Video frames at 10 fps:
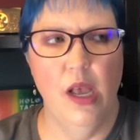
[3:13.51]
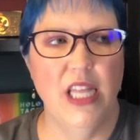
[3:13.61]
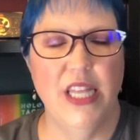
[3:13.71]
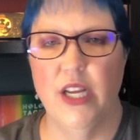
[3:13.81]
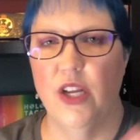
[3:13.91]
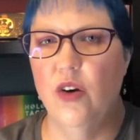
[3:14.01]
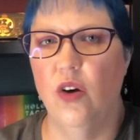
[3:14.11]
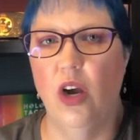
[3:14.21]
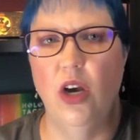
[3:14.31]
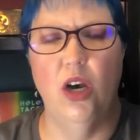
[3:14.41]
and they go
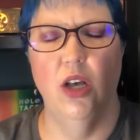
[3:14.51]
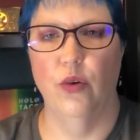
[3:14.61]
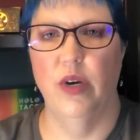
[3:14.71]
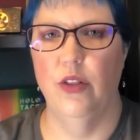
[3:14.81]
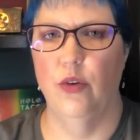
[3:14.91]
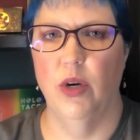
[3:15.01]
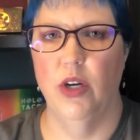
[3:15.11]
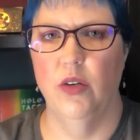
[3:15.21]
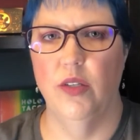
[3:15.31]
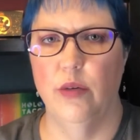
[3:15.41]
all around the
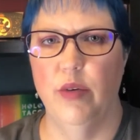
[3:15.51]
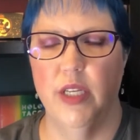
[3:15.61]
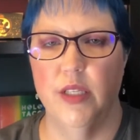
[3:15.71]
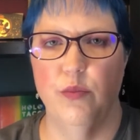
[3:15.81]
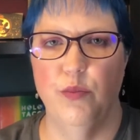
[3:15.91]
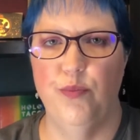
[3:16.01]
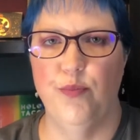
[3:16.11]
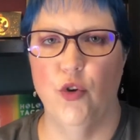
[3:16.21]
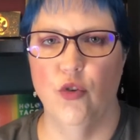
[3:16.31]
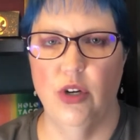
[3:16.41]
roads, and we get some
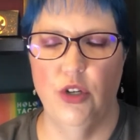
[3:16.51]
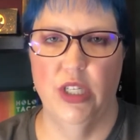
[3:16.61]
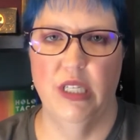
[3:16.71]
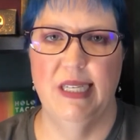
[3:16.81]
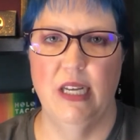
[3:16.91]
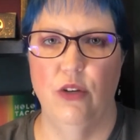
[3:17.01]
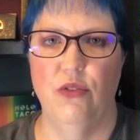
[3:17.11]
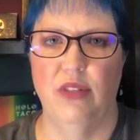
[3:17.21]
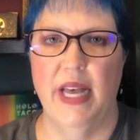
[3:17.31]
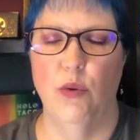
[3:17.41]
gorgeous yellow
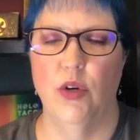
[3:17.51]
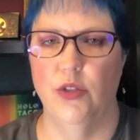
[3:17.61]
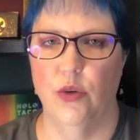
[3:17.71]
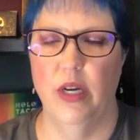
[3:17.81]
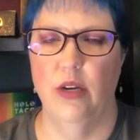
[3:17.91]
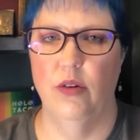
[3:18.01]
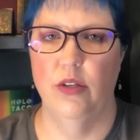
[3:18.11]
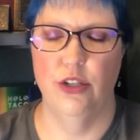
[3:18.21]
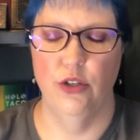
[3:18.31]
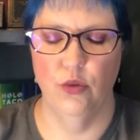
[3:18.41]
flowers around
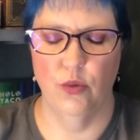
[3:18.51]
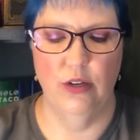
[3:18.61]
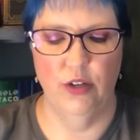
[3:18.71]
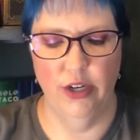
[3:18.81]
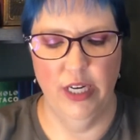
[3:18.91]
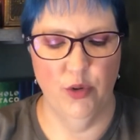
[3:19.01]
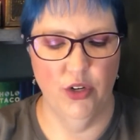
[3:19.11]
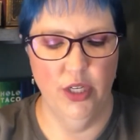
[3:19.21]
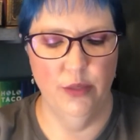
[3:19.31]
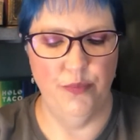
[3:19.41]
too, around our
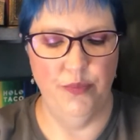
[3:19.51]
neighborhood.